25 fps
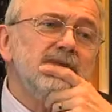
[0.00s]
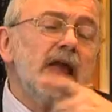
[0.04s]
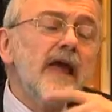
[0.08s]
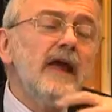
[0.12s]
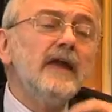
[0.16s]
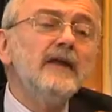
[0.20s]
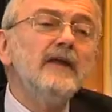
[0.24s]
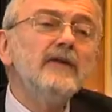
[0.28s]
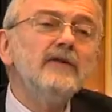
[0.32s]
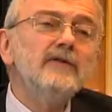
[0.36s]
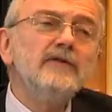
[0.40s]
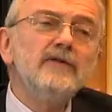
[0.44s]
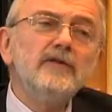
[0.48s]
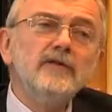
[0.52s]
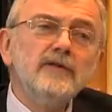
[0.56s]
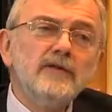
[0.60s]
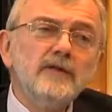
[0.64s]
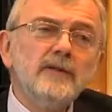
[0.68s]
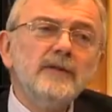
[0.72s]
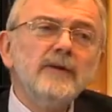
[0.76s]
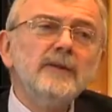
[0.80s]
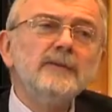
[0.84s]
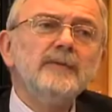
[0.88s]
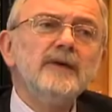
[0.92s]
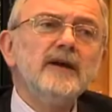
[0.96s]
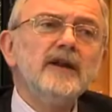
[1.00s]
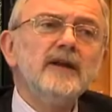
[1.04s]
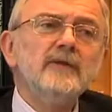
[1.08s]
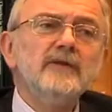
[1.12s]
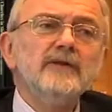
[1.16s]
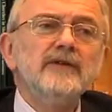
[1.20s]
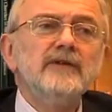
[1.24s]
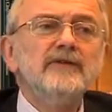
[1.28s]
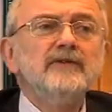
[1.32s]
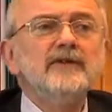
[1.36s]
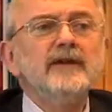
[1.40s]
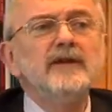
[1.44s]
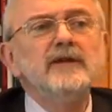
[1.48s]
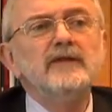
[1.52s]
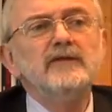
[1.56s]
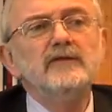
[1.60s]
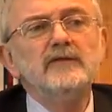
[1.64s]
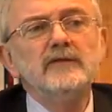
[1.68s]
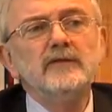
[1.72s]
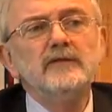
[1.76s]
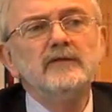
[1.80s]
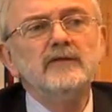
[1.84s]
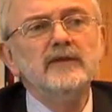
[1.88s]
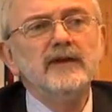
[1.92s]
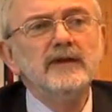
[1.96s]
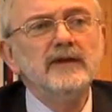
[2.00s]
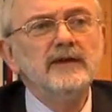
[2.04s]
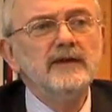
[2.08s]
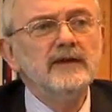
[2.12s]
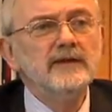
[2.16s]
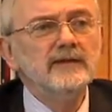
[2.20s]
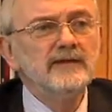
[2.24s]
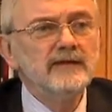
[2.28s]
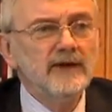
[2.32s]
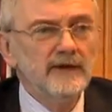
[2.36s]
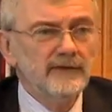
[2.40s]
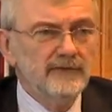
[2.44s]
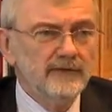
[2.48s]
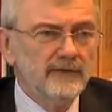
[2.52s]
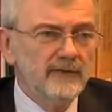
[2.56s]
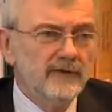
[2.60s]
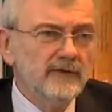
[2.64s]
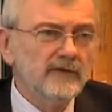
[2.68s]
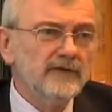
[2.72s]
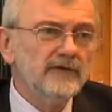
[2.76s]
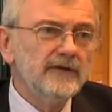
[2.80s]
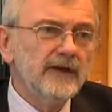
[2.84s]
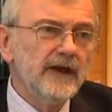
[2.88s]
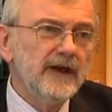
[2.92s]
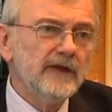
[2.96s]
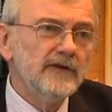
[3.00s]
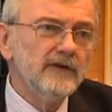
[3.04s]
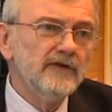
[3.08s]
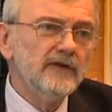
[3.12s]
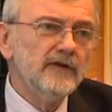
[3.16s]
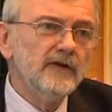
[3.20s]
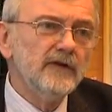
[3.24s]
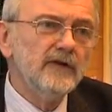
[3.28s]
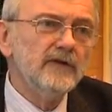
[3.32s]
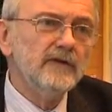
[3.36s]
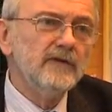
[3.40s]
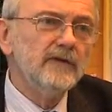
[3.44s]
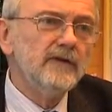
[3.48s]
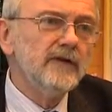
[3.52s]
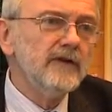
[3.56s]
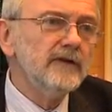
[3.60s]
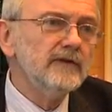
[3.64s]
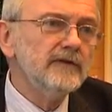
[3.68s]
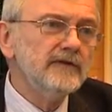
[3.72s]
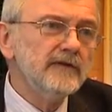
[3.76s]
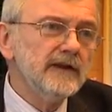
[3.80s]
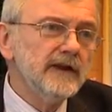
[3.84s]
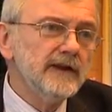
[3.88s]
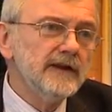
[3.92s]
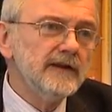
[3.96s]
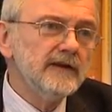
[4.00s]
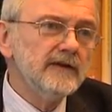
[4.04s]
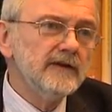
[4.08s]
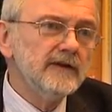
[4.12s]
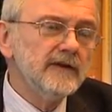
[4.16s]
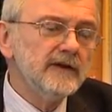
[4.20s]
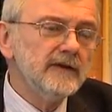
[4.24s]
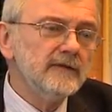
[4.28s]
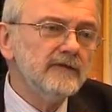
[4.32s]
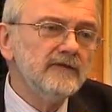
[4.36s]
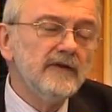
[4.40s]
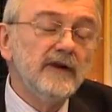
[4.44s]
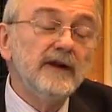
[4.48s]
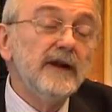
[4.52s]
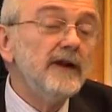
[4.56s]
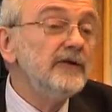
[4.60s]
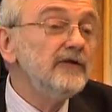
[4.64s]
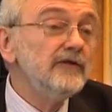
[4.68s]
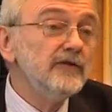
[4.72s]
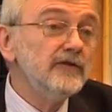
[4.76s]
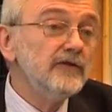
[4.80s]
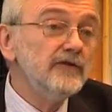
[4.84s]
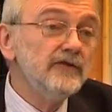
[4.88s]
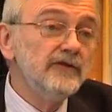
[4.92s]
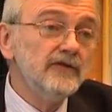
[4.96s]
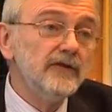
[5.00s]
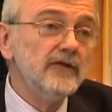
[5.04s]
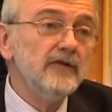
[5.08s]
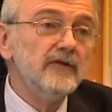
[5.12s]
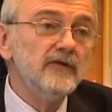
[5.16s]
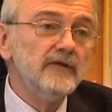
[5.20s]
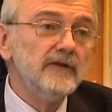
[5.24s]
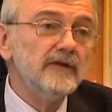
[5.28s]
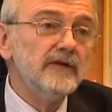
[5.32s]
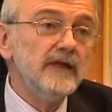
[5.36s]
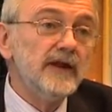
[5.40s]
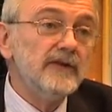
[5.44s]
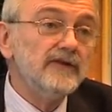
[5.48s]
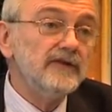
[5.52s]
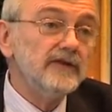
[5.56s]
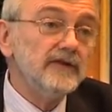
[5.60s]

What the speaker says: Now, the European Parliament has taken some fairly tough stance on things like financial control, financial